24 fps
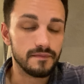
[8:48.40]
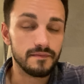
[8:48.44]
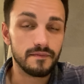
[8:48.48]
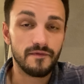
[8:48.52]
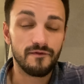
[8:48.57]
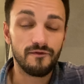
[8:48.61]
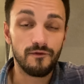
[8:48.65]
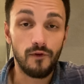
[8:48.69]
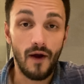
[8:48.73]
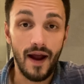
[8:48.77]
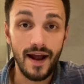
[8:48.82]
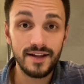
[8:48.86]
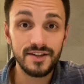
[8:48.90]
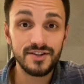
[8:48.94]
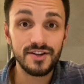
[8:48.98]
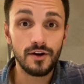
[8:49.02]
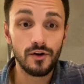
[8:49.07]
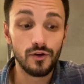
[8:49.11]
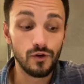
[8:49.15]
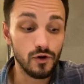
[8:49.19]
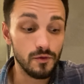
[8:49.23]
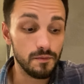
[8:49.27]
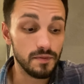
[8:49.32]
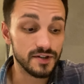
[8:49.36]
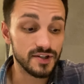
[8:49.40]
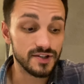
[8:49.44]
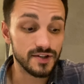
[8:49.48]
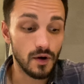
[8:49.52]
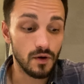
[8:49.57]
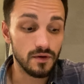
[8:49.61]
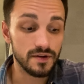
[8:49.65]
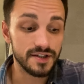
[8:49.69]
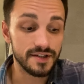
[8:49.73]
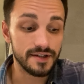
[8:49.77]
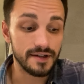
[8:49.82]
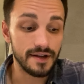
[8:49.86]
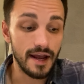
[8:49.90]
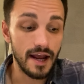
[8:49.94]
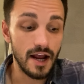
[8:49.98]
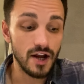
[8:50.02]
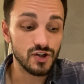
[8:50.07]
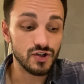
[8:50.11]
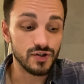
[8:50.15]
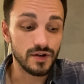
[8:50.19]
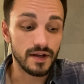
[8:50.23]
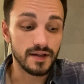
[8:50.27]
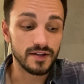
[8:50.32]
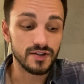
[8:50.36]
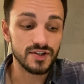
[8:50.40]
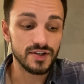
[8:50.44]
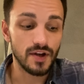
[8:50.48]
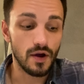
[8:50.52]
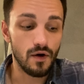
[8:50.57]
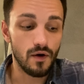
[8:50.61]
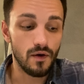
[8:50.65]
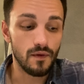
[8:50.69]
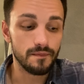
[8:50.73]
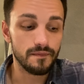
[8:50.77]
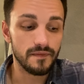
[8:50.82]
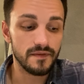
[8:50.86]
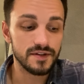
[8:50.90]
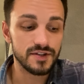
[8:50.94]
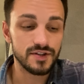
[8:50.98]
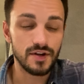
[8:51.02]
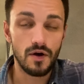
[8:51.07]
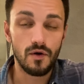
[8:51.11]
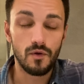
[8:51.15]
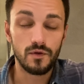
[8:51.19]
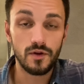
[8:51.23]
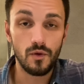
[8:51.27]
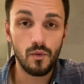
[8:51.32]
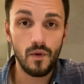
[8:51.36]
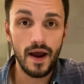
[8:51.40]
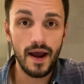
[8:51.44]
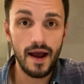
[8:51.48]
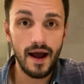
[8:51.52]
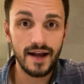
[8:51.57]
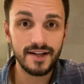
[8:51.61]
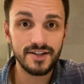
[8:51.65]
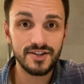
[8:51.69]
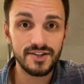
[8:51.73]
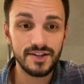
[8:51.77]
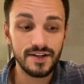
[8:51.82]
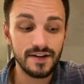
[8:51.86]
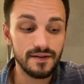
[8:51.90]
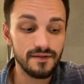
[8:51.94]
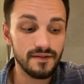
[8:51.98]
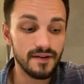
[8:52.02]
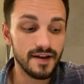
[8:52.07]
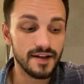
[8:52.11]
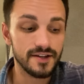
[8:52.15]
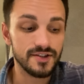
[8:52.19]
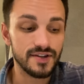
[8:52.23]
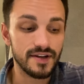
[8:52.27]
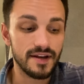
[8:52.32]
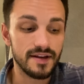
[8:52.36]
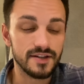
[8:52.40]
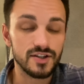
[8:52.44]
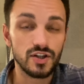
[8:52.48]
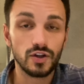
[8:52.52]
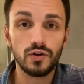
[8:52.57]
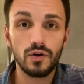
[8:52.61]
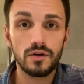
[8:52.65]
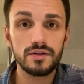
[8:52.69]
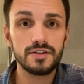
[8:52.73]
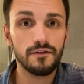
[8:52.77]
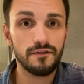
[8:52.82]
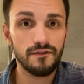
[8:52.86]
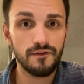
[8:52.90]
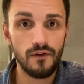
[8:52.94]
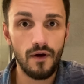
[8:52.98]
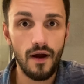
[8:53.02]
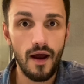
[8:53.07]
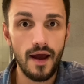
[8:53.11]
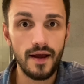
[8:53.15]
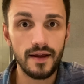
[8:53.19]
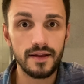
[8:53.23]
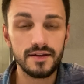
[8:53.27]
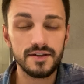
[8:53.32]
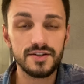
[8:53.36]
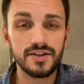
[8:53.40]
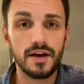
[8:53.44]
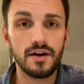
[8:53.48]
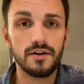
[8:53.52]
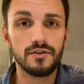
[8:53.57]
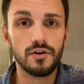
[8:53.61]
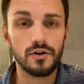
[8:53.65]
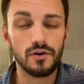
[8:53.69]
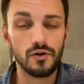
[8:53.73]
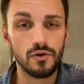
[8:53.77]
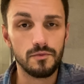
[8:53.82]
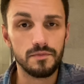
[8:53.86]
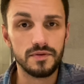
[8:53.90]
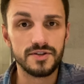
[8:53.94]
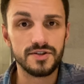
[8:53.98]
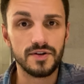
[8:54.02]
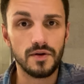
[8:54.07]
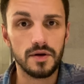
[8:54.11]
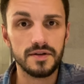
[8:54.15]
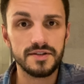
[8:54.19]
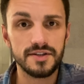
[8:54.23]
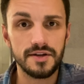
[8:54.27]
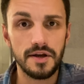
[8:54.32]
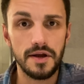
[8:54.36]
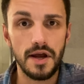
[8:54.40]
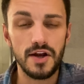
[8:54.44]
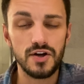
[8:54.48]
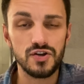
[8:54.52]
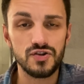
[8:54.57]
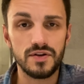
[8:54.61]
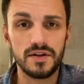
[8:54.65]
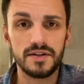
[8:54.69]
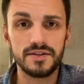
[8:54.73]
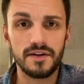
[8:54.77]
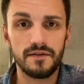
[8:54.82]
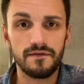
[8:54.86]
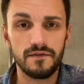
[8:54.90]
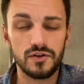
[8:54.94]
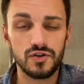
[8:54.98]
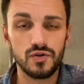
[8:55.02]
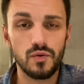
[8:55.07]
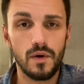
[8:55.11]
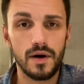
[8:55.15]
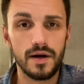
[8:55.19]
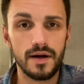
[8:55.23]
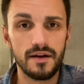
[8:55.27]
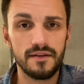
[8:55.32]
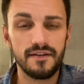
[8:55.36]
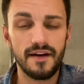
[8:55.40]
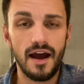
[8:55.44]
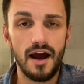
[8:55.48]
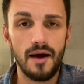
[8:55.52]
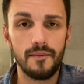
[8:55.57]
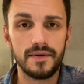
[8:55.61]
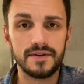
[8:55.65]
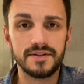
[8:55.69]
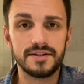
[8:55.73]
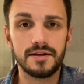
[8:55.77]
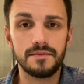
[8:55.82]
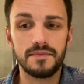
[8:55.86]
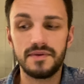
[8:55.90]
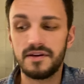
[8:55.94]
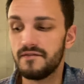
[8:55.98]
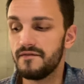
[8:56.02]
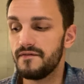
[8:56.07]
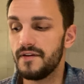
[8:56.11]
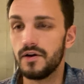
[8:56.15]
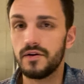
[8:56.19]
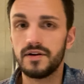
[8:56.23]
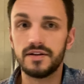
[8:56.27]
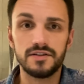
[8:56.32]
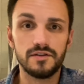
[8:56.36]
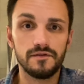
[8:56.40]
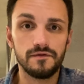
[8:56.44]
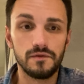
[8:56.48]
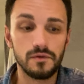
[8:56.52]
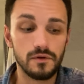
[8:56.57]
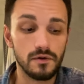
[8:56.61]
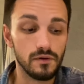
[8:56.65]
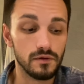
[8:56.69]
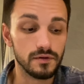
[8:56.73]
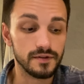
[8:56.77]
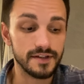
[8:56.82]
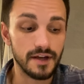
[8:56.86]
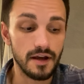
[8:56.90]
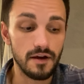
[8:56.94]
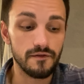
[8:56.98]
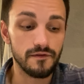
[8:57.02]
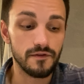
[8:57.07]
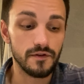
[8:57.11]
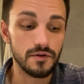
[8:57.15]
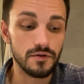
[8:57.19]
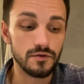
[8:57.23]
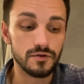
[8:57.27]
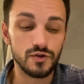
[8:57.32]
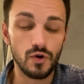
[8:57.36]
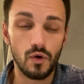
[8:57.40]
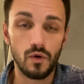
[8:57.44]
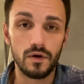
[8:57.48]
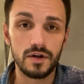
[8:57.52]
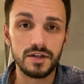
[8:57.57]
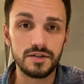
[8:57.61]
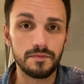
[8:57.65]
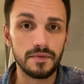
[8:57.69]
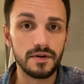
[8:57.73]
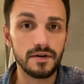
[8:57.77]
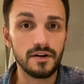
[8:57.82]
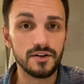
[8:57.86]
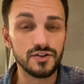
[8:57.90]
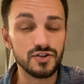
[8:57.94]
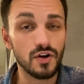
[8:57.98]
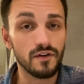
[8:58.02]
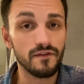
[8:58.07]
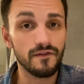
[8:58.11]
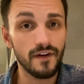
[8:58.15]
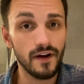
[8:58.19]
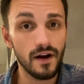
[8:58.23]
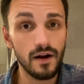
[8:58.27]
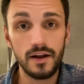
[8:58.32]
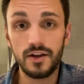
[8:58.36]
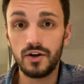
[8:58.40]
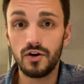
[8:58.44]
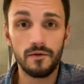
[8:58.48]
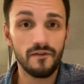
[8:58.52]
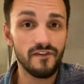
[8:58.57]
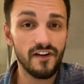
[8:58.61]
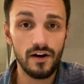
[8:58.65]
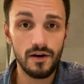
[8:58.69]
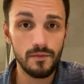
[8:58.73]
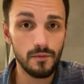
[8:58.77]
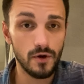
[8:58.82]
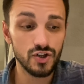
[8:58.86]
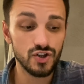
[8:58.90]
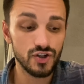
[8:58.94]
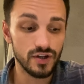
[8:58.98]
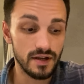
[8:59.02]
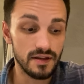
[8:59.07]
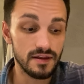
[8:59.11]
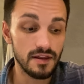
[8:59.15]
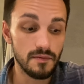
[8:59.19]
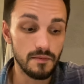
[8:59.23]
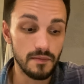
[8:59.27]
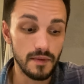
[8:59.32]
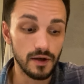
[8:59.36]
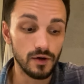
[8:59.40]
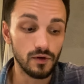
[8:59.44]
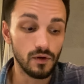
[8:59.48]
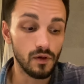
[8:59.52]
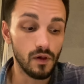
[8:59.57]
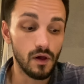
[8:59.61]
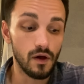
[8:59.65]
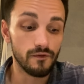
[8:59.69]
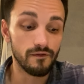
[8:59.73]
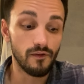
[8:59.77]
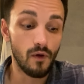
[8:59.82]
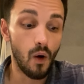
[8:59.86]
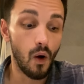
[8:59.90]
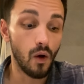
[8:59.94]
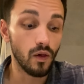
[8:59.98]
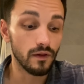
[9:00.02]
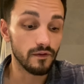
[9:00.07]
friends and group associations. So the way I see this is look to friends and your group associations if the 20th happens to be a very difficult day for you, Taurus, because you're very much in the middle of all